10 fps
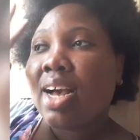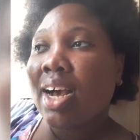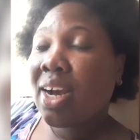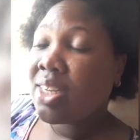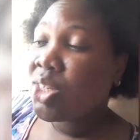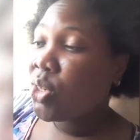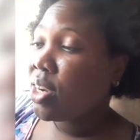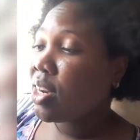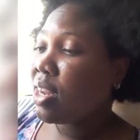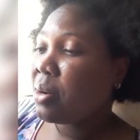
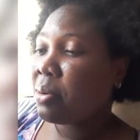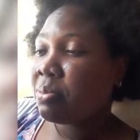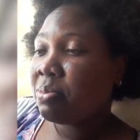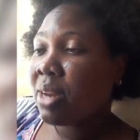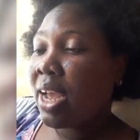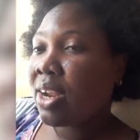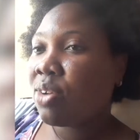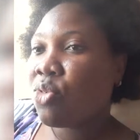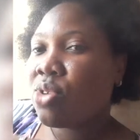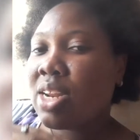Andre did a like
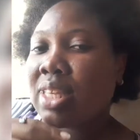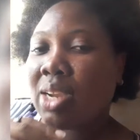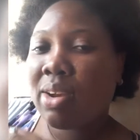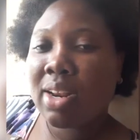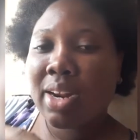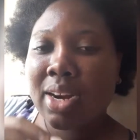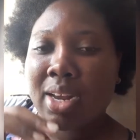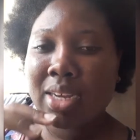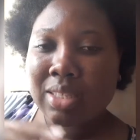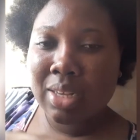literal
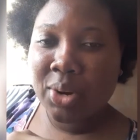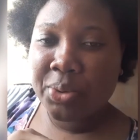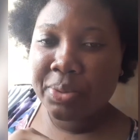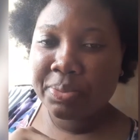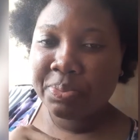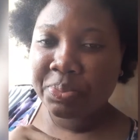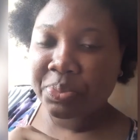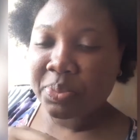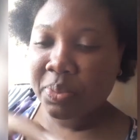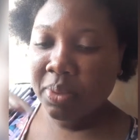class clown.
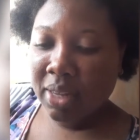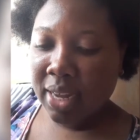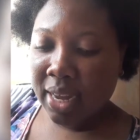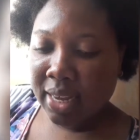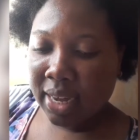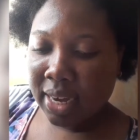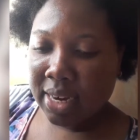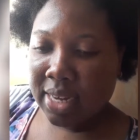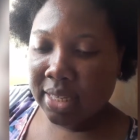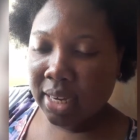And you had
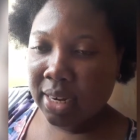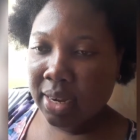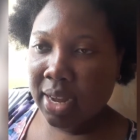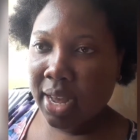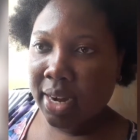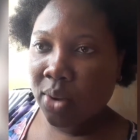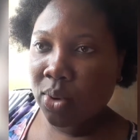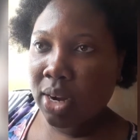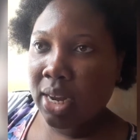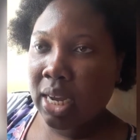this other guy in our
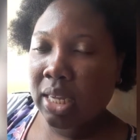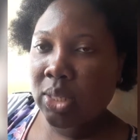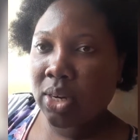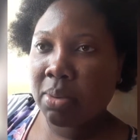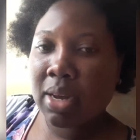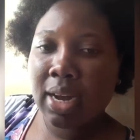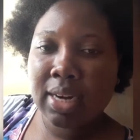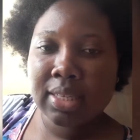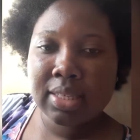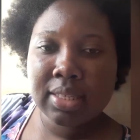class so them
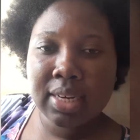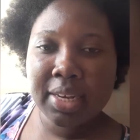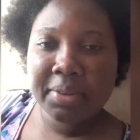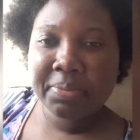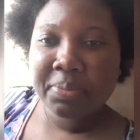called Silly.